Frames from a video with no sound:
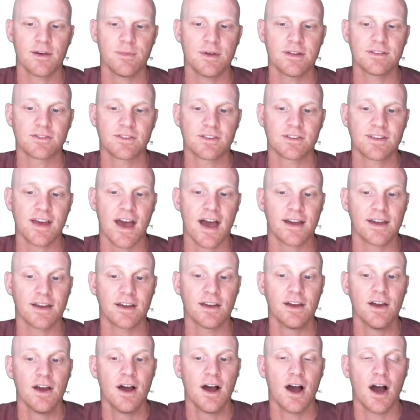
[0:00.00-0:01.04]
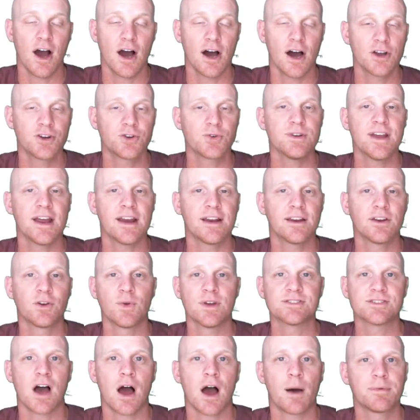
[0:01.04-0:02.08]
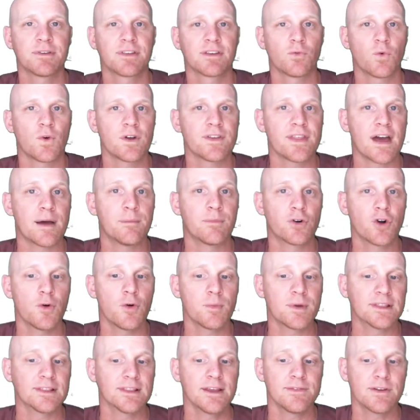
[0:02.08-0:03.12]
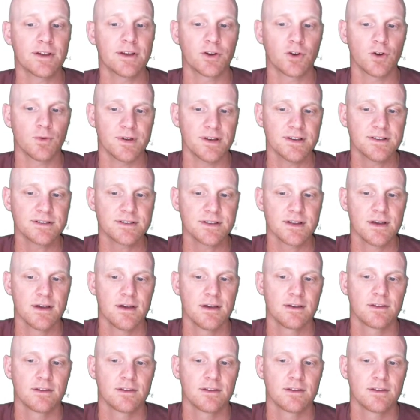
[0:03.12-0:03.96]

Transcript: That means it's attacking one hundred eighty degrees opposite of where that bromine leaving group is.